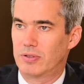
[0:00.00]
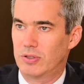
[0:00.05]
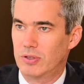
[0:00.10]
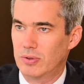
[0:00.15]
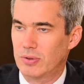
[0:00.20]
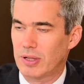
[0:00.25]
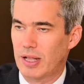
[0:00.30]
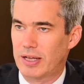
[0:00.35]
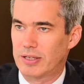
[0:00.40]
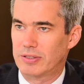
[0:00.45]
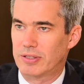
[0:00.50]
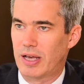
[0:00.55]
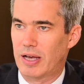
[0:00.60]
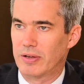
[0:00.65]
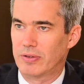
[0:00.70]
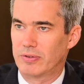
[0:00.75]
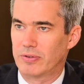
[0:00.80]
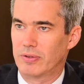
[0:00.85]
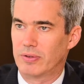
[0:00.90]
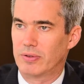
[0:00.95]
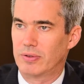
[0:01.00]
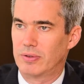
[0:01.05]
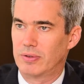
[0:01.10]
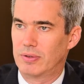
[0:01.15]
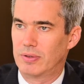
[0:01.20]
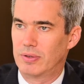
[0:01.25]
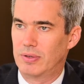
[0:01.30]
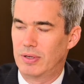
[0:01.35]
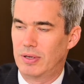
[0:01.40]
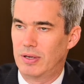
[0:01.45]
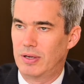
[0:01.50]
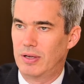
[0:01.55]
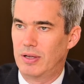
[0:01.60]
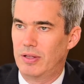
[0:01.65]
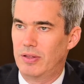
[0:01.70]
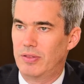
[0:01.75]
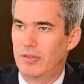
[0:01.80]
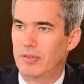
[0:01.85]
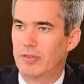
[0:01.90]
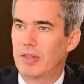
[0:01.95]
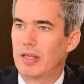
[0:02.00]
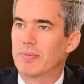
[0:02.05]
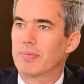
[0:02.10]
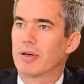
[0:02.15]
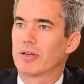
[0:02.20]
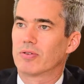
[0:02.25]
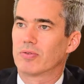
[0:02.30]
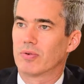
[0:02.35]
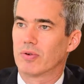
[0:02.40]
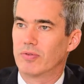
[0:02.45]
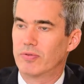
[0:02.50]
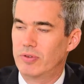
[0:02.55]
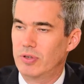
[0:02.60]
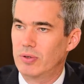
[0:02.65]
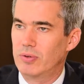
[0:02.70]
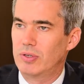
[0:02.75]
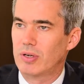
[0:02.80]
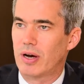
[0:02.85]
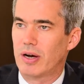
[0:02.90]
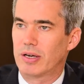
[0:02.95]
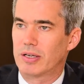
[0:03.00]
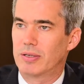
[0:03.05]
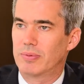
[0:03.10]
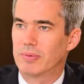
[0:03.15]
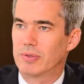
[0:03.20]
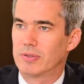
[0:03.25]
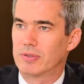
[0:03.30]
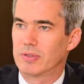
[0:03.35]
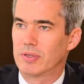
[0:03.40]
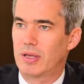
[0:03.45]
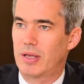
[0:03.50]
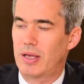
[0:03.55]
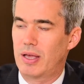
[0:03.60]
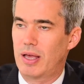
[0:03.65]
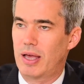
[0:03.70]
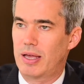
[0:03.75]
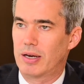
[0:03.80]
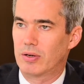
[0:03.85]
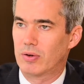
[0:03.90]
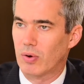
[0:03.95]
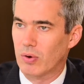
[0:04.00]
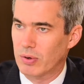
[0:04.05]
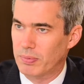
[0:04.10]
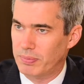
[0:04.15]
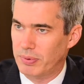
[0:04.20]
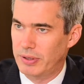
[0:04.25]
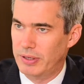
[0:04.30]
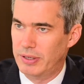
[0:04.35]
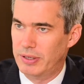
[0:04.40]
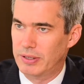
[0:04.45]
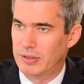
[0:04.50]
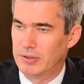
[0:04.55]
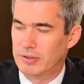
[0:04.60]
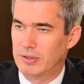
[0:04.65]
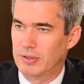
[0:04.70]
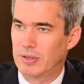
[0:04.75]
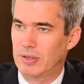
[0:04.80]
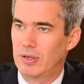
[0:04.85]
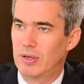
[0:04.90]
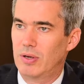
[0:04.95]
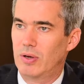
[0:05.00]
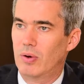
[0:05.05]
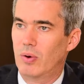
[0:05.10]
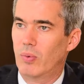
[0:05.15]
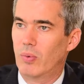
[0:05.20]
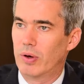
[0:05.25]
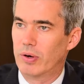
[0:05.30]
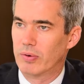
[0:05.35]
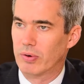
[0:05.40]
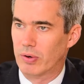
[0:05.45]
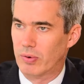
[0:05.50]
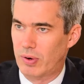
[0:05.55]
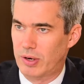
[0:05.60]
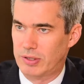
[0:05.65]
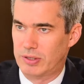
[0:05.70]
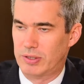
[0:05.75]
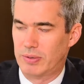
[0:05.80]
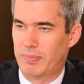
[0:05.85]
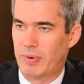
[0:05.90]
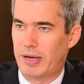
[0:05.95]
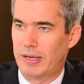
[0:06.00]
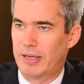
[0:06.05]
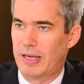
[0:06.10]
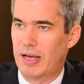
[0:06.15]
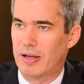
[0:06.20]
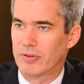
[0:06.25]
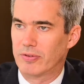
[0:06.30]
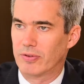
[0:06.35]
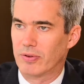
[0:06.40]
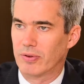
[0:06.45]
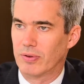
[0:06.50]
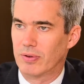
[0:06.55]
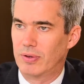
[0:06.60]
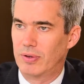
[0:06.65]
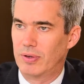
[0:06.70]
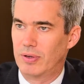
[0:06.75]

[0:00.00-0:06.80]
to class counsel. They must review documents and court pleadings when requested by counsel.